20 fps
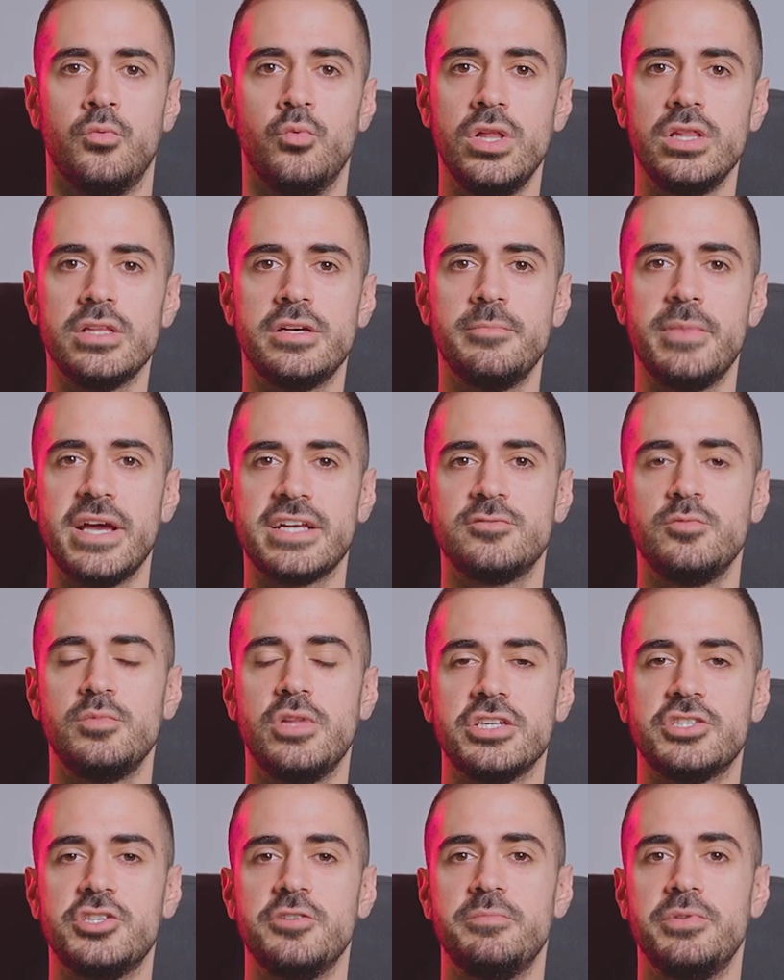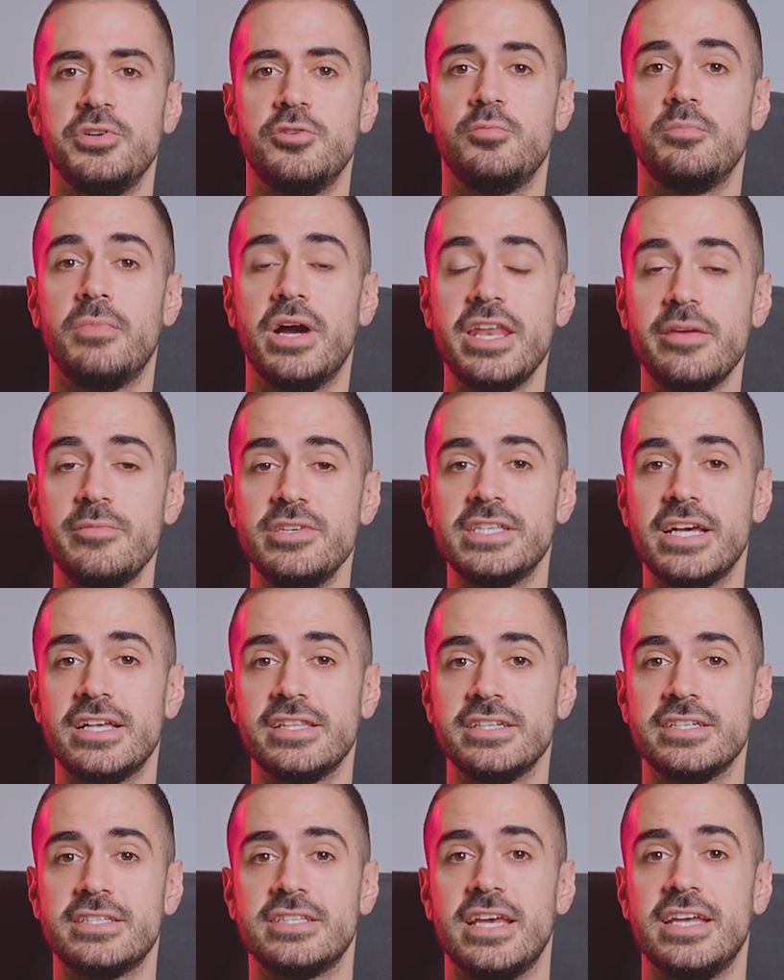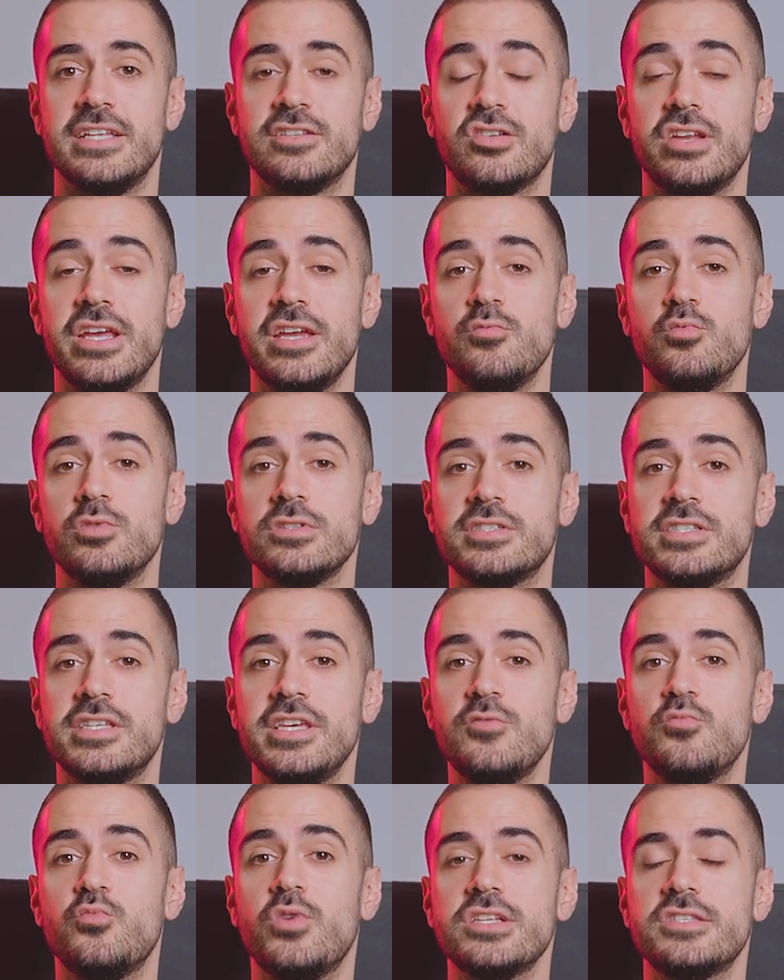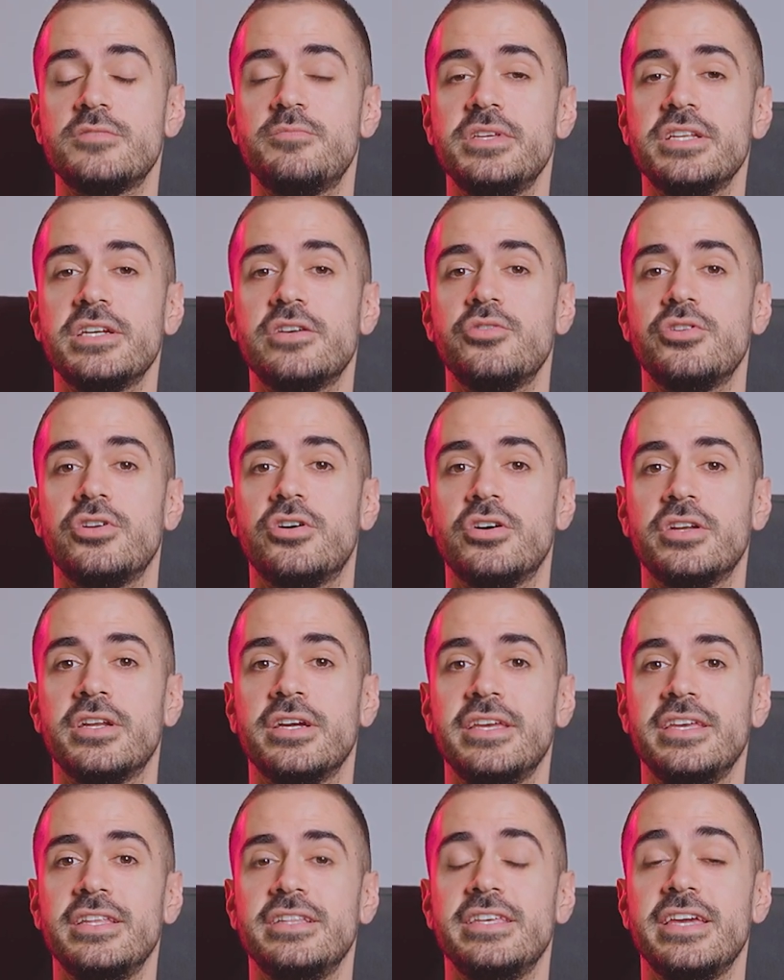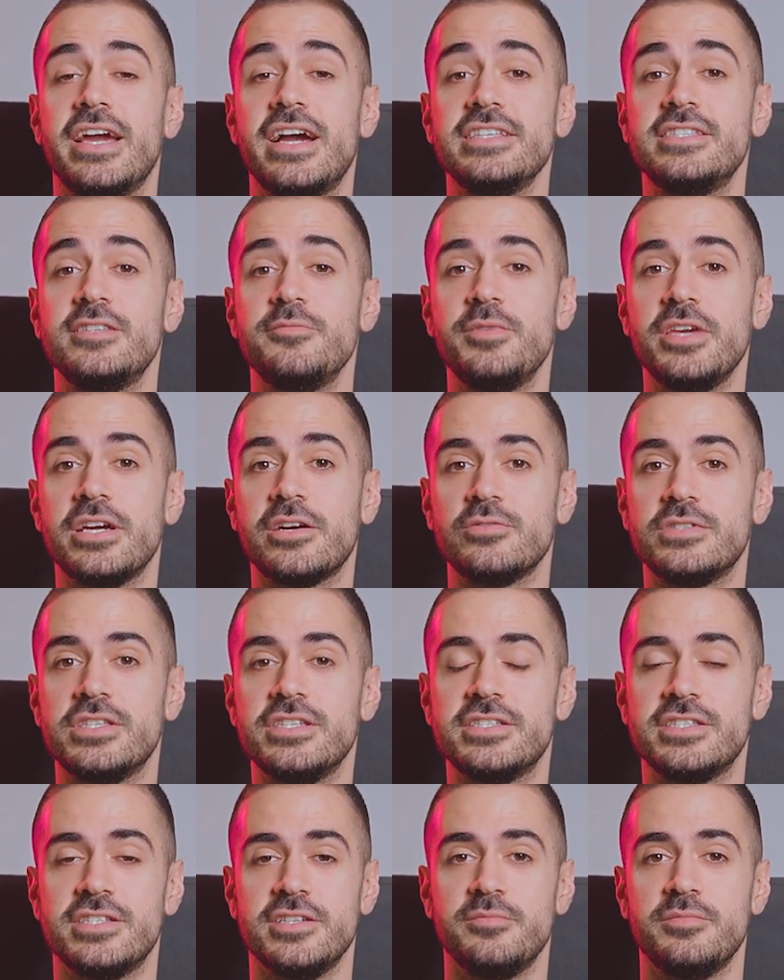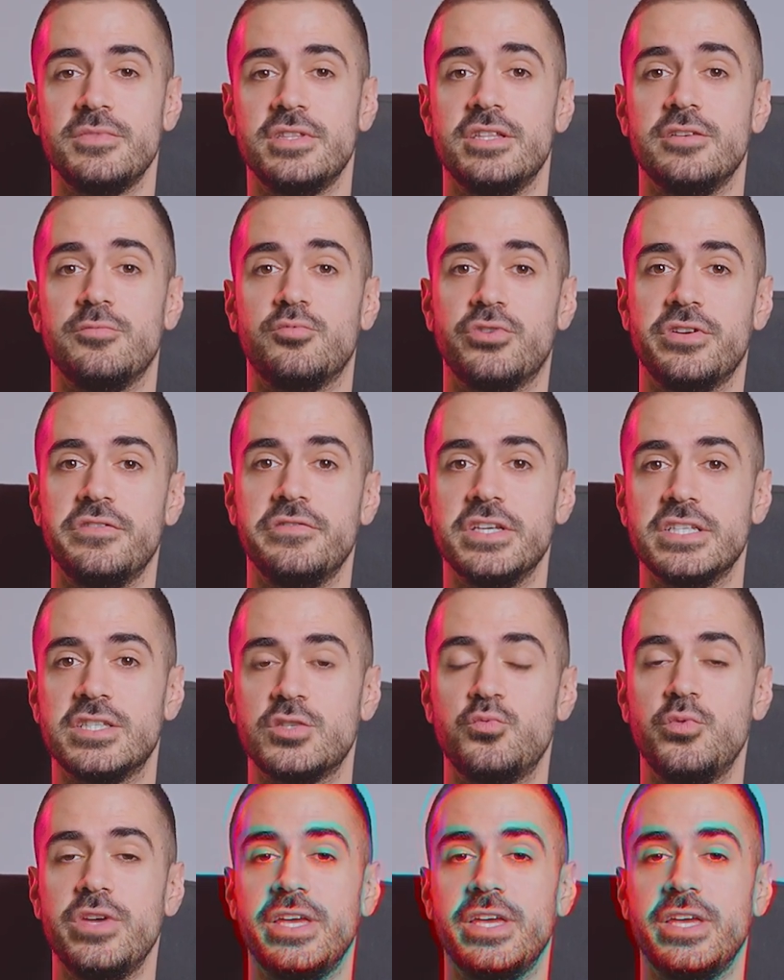Welcome back to Blockchain Pill. My name is Alex, and today we'll see what's been going on in the ICP ecosystem the previous